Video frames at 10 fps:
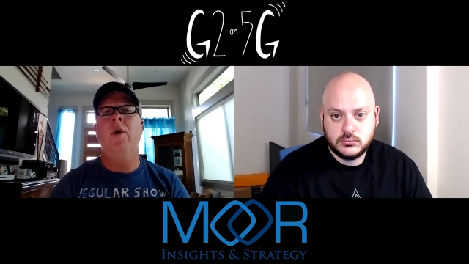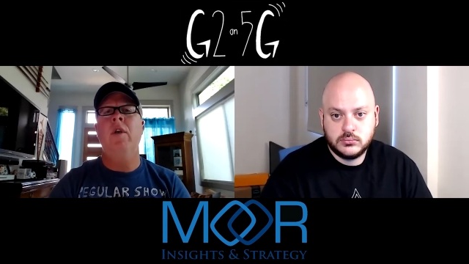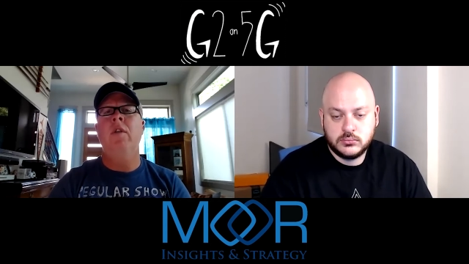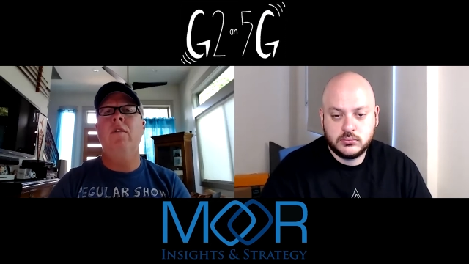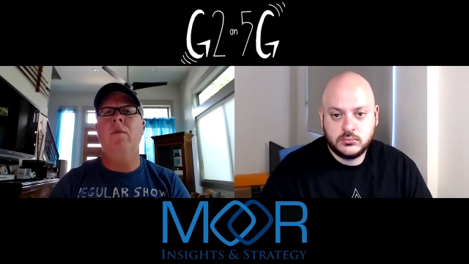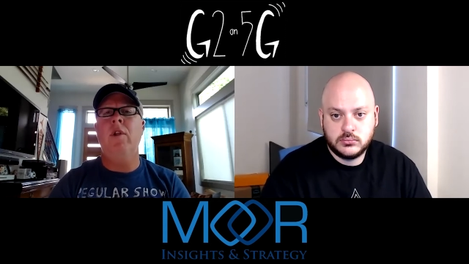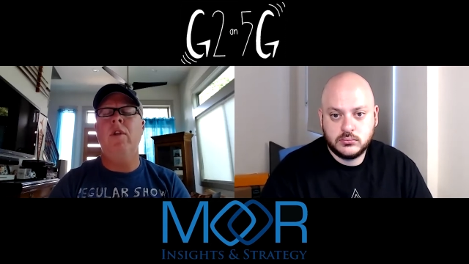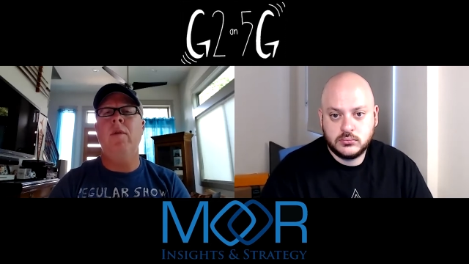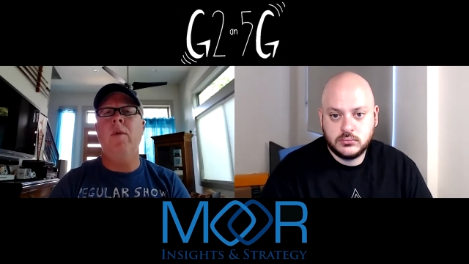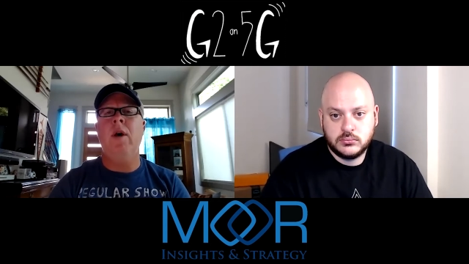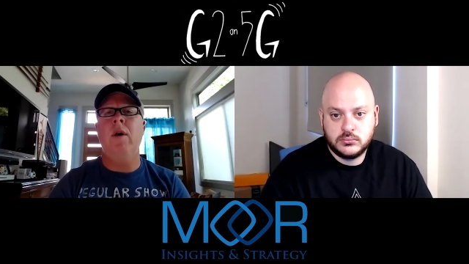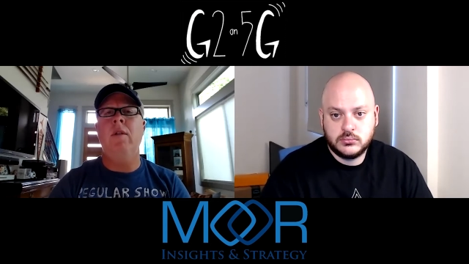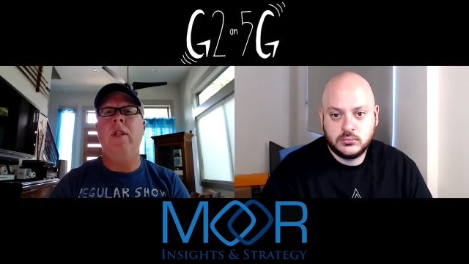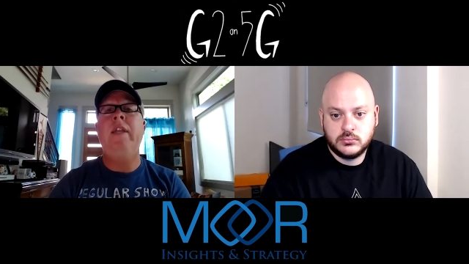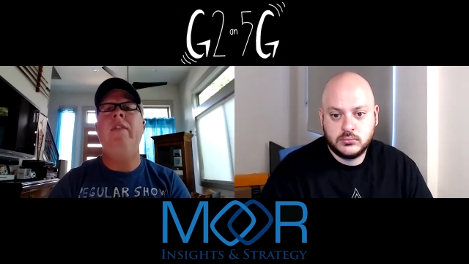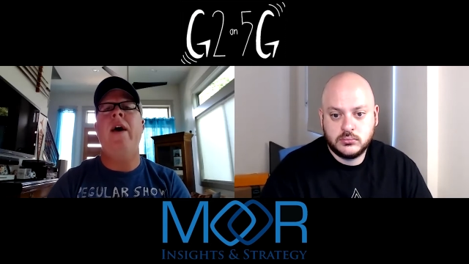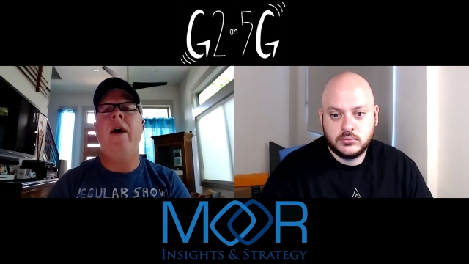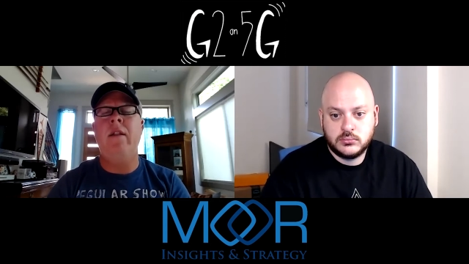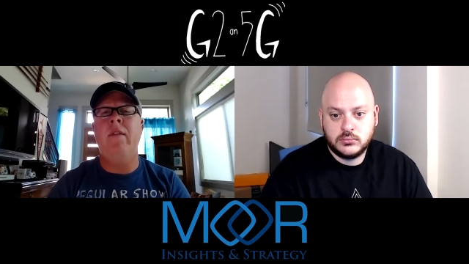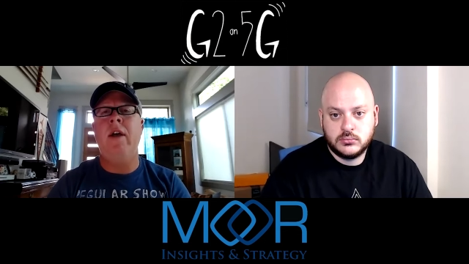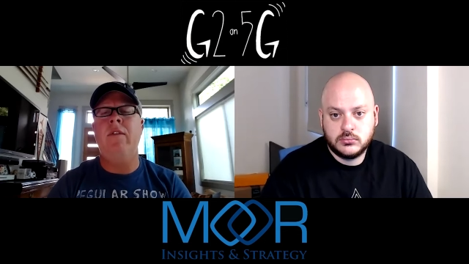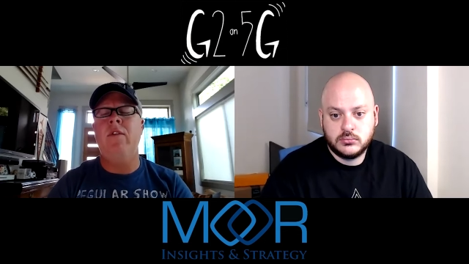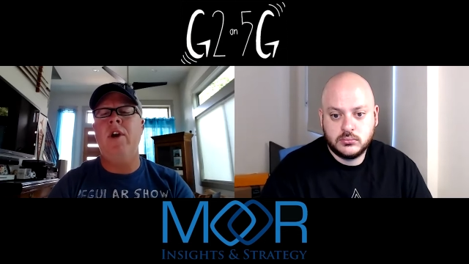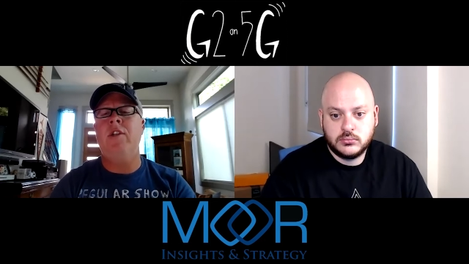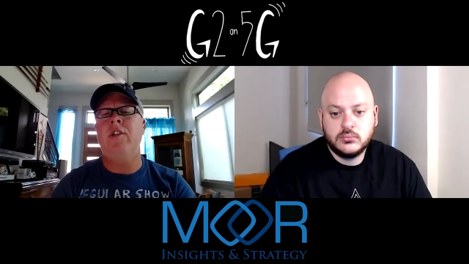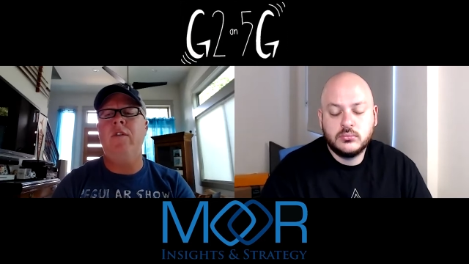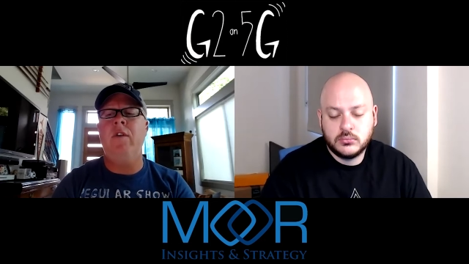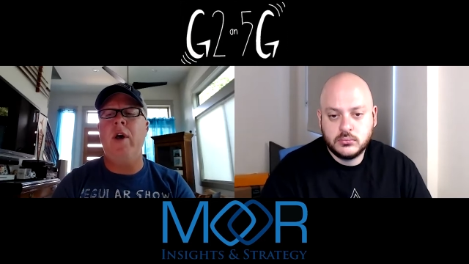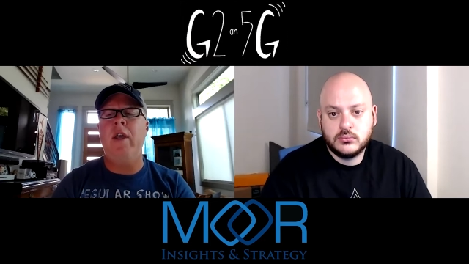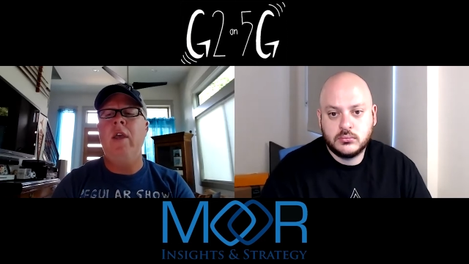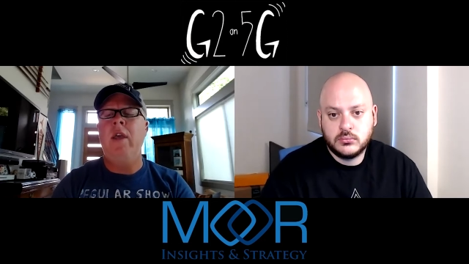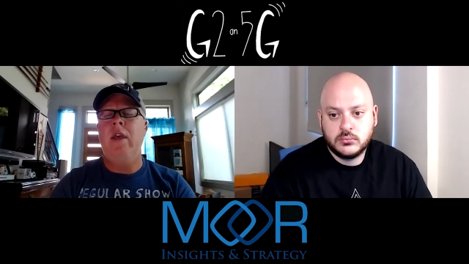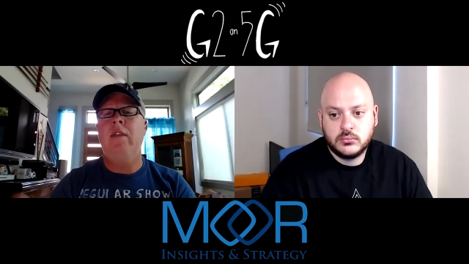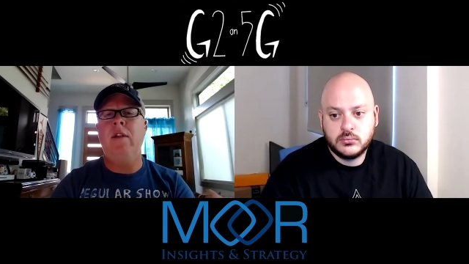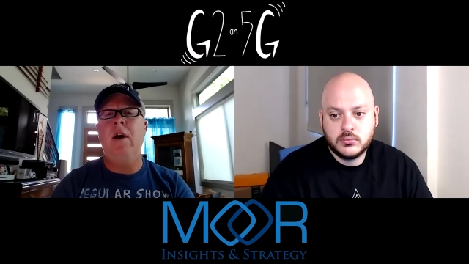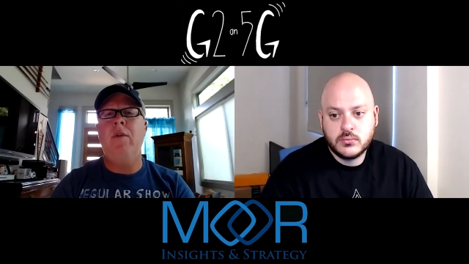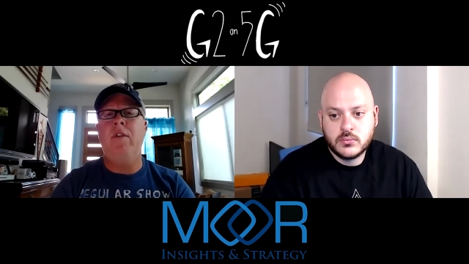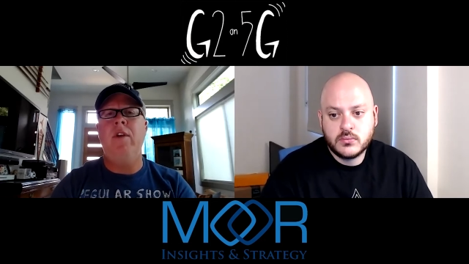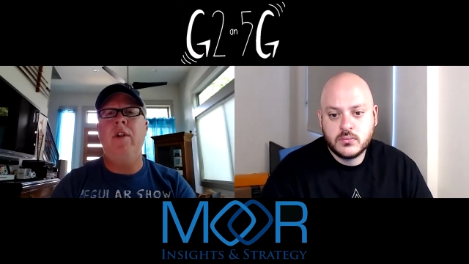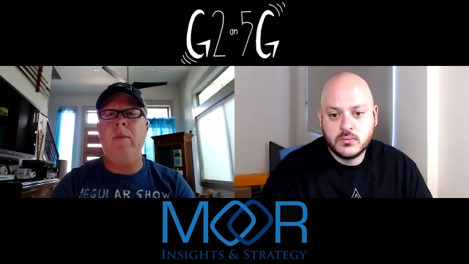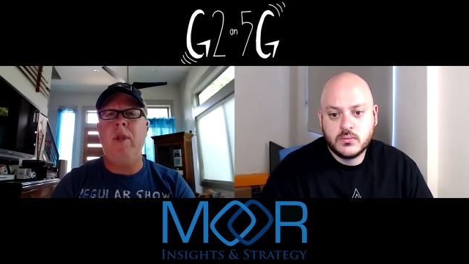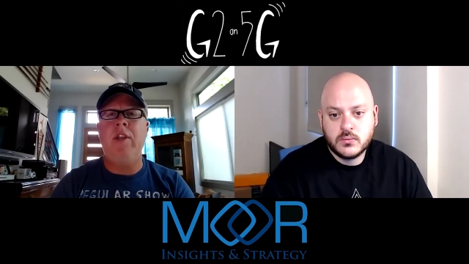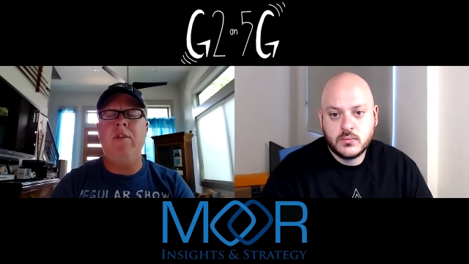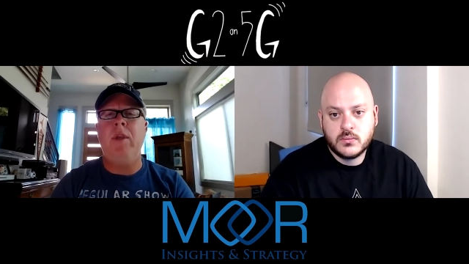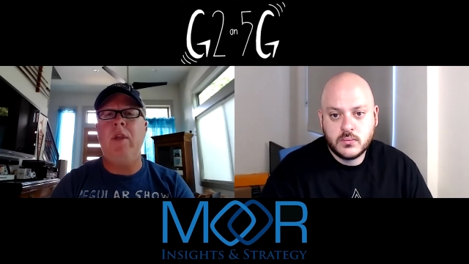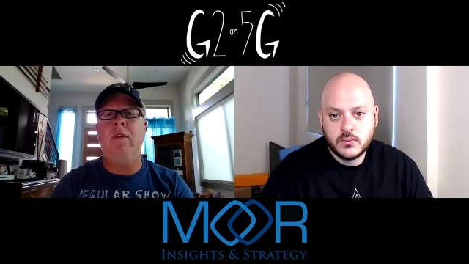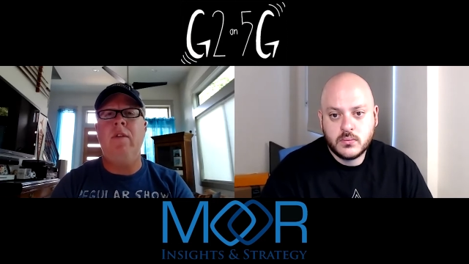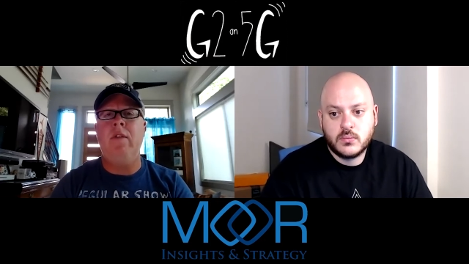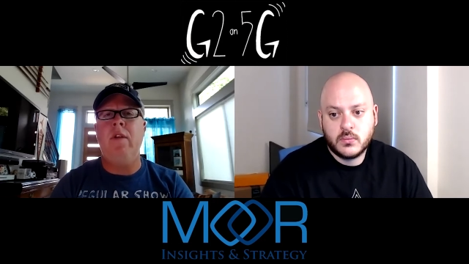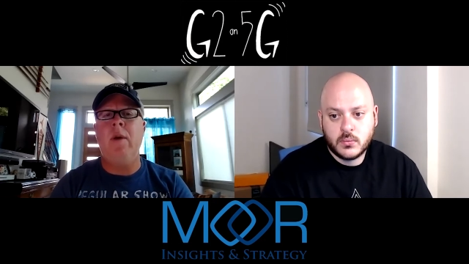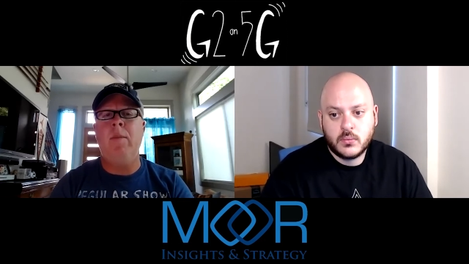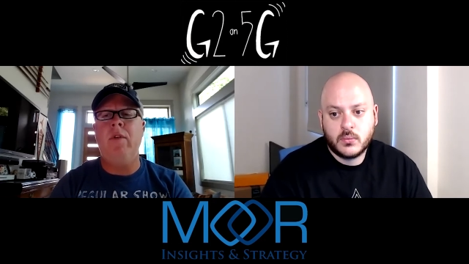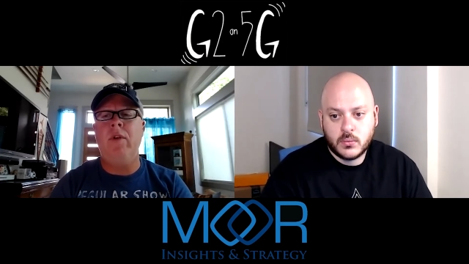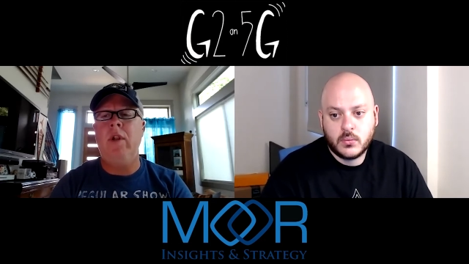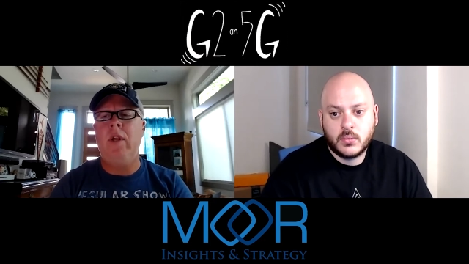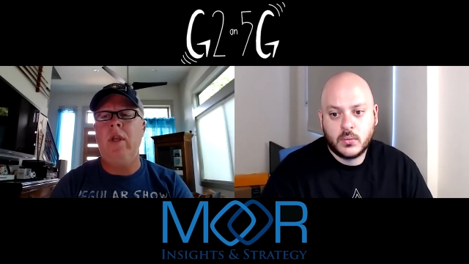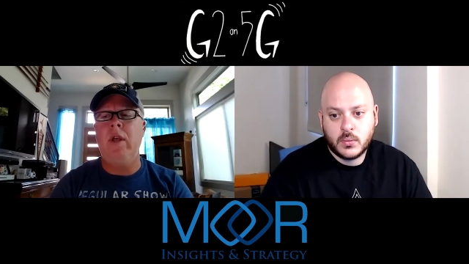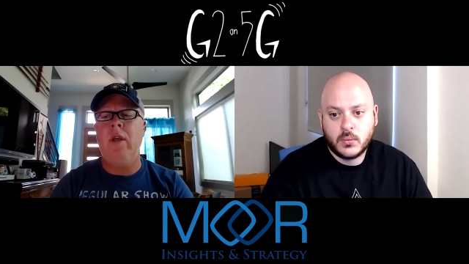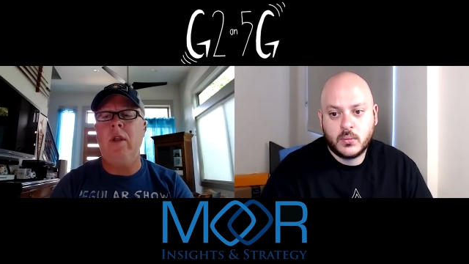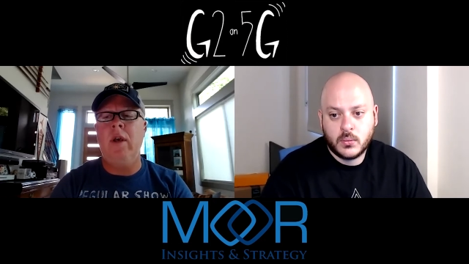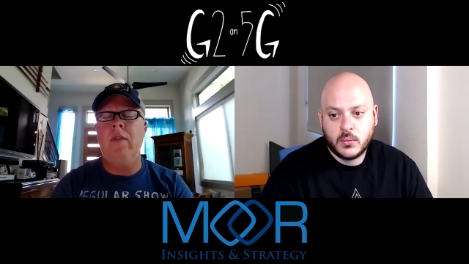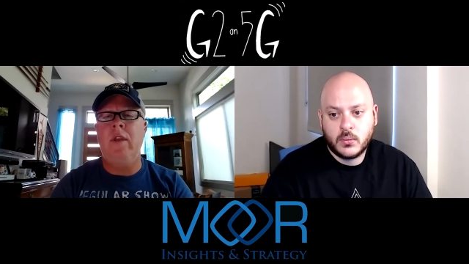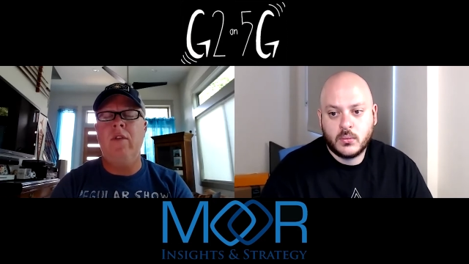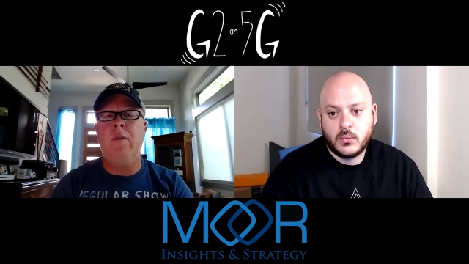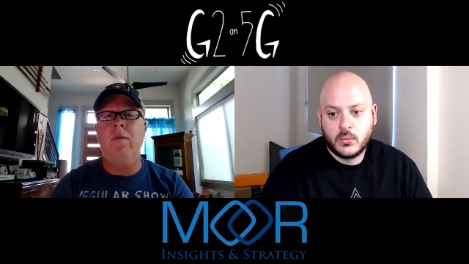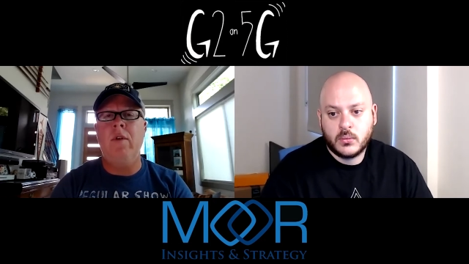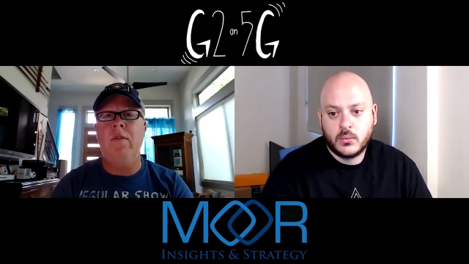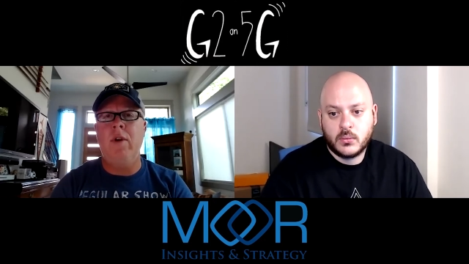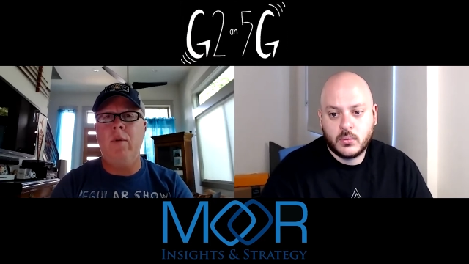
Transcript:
Speaker 1: to really uh, lead that that strategy. So I, it's an opportunity. I mean, HPE sees the opportunity, and I think they're they're very well